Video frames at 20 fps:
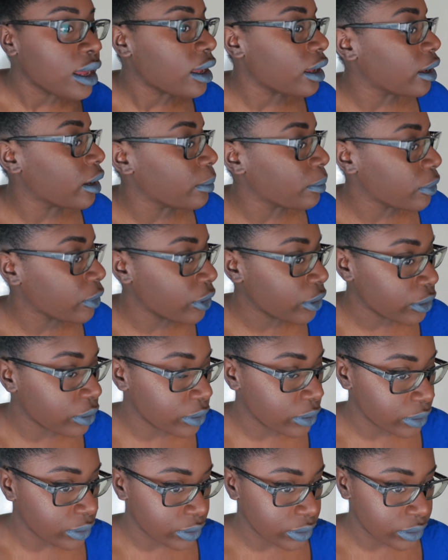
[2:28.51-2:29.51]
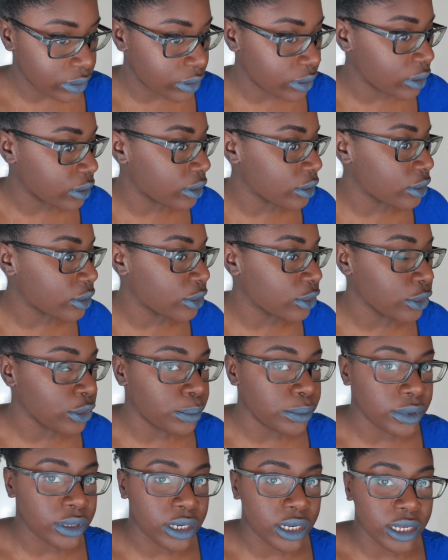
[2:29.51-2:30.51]
I'm not
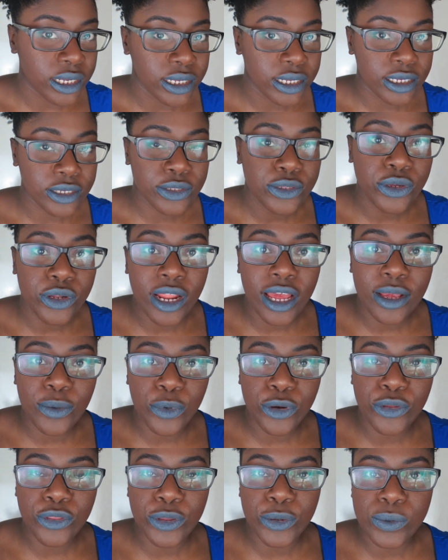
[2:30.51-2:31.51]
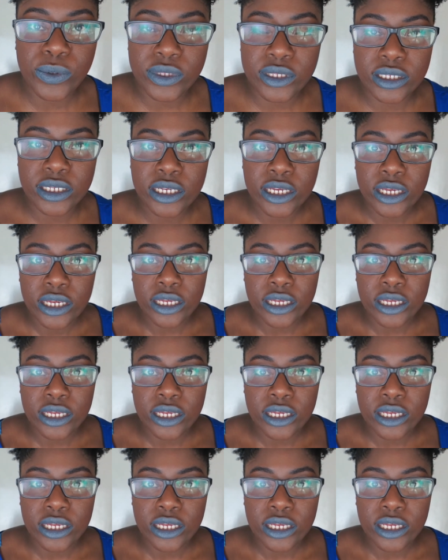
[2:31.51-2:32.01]
super like, it's not like one of those